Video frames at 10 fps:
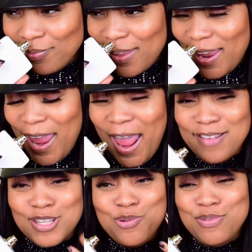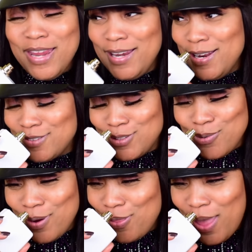It has a uniqueness
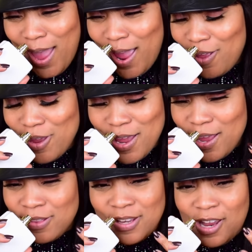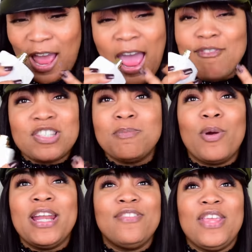to it that I haven't smelled
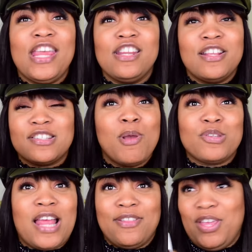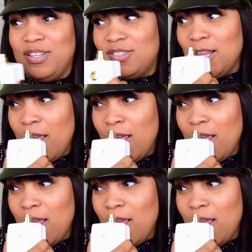anything that smells like this.